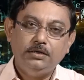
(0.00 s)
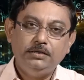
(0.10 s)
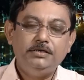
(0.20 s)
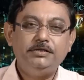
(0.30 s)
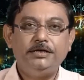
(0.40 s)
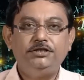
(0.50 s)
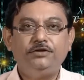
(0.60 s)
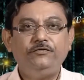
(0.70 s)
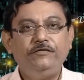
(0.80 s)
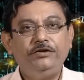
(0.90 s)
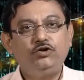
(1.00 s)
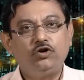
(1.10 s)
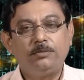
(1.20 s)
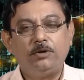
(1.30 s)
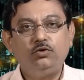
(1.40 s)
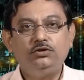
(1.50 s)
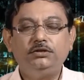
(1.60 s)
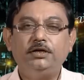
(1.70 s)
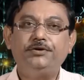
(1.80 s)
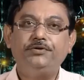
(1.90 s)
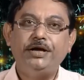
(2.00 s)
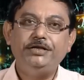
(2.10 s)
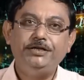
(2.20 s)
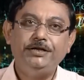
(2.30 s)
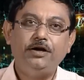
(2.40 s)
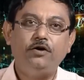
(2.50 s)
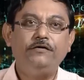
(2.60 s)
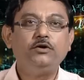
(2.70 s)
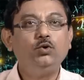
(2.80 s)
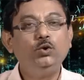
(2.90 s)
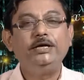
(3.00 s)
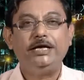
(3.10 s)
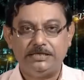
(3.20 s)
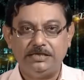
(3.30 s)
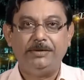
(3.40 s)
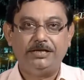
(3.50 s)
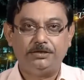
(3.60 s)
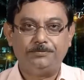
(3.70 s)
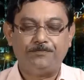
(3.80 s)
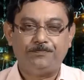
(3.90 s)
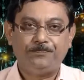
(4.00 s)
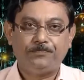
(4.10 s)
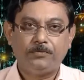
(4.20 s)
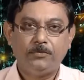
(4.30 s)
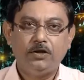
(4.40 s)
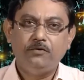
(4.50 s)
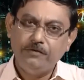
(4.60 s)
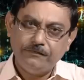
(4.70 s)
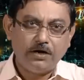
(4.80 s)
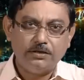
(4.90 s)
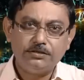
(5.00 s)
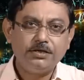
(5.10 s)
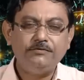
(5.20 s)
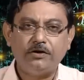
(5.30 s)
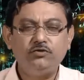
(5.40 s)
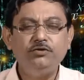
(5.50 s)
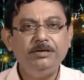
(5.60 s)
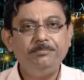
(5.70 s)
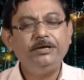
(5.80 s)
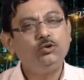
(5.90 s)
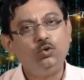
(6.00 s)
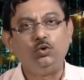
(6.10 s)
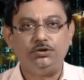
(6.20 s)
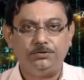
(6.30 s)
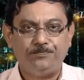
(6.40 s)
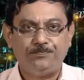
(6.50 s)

In this lecture, we will talk about the criteria of a good estimator. We have to understand what do we mean by good.